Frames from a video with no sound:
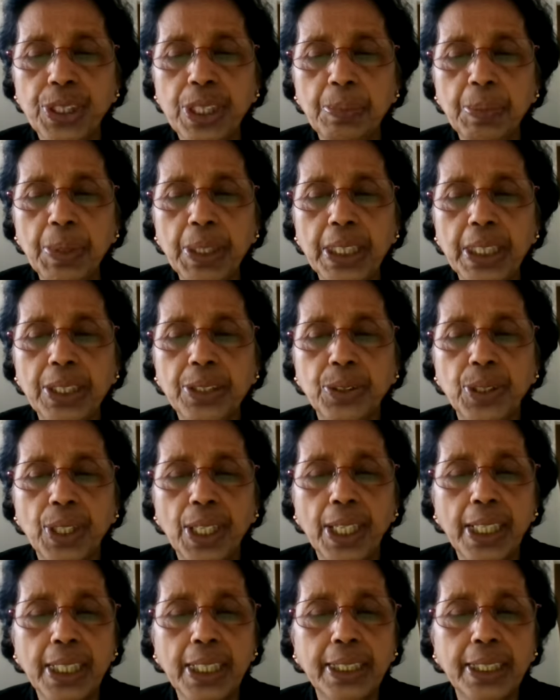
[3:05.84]
stepping into
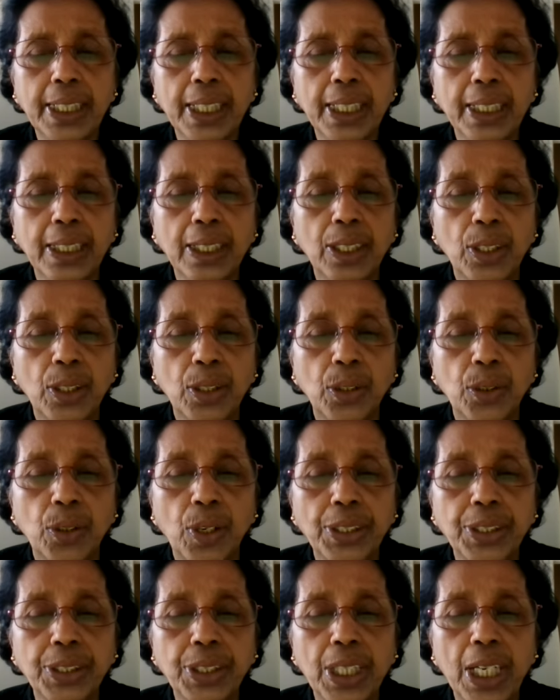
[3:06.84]
anything,
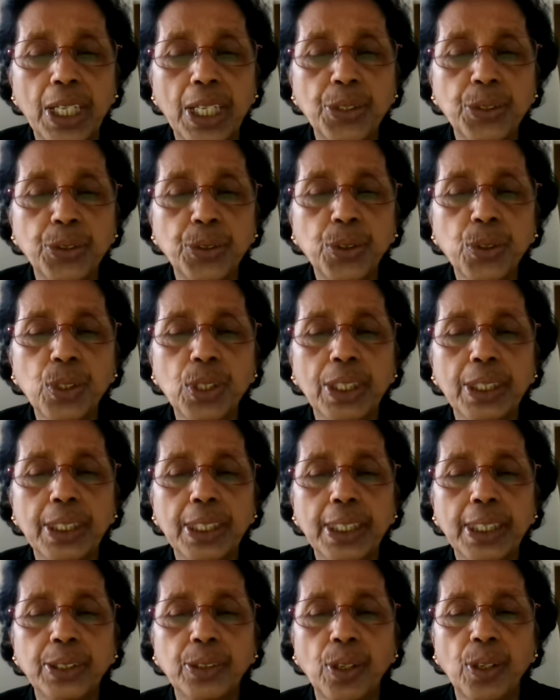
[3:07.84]
you have to ensure
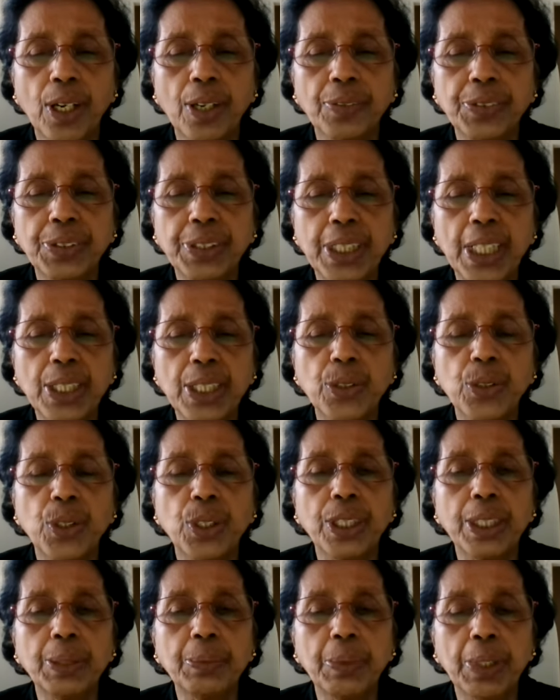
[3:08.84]
that you have
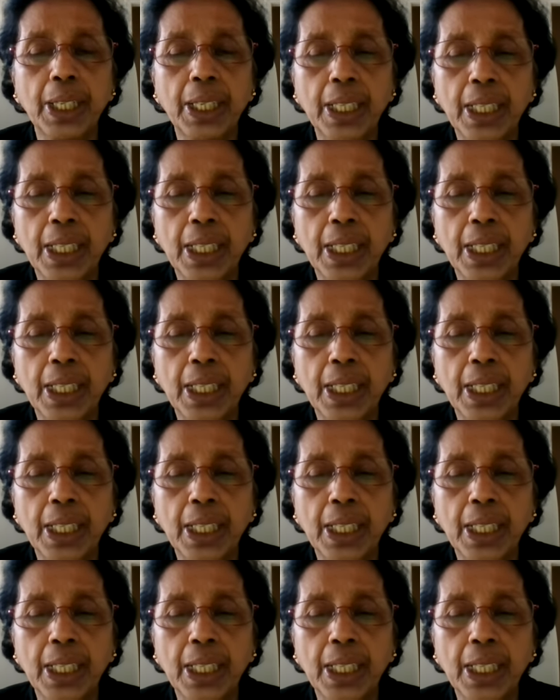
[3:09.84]
genuine